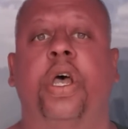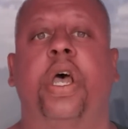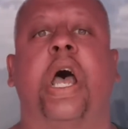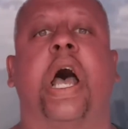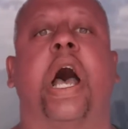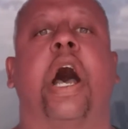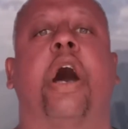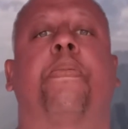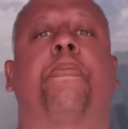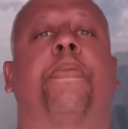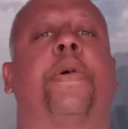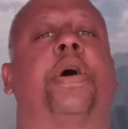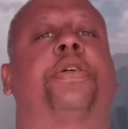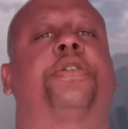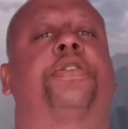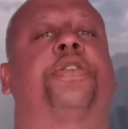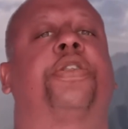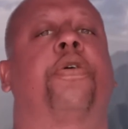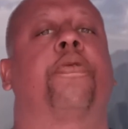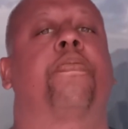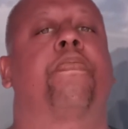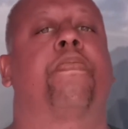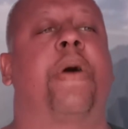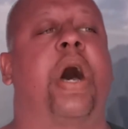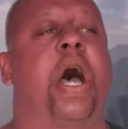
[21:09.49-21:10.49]
How much
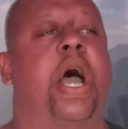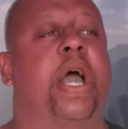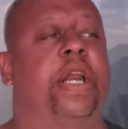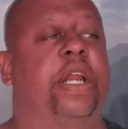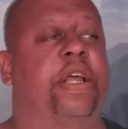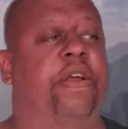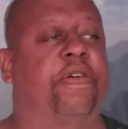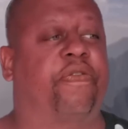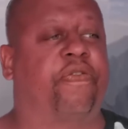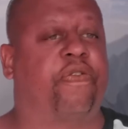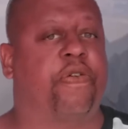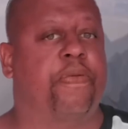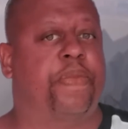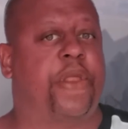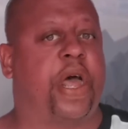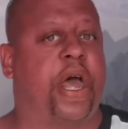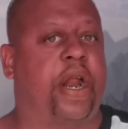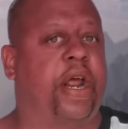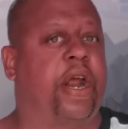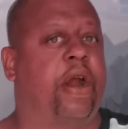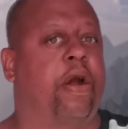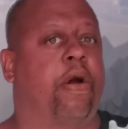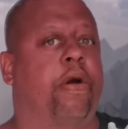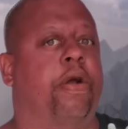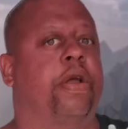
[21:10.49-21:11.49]
they're mining from
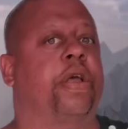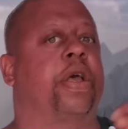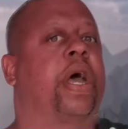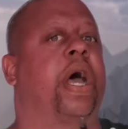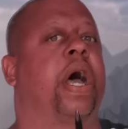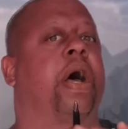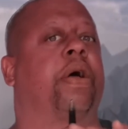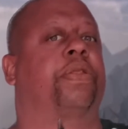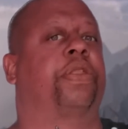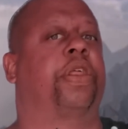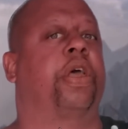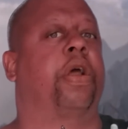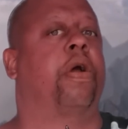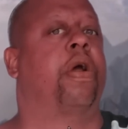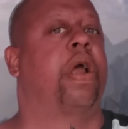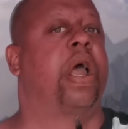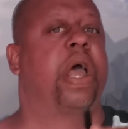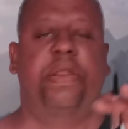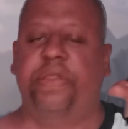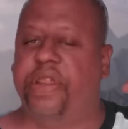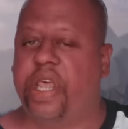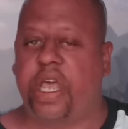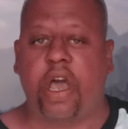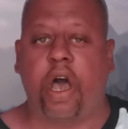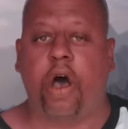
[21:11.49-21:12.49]
that area out there,
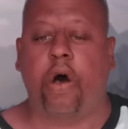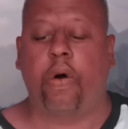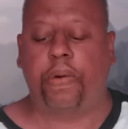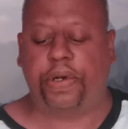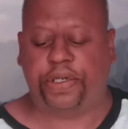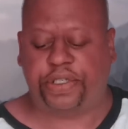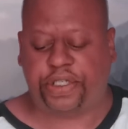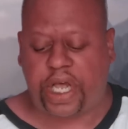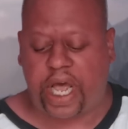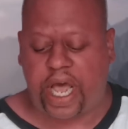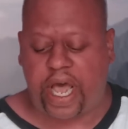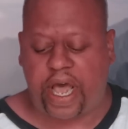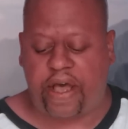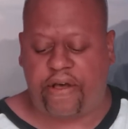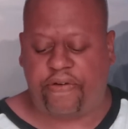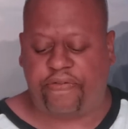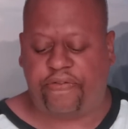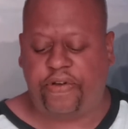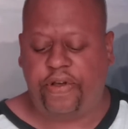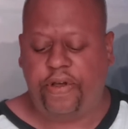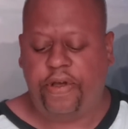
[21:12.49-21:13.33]
and they always have.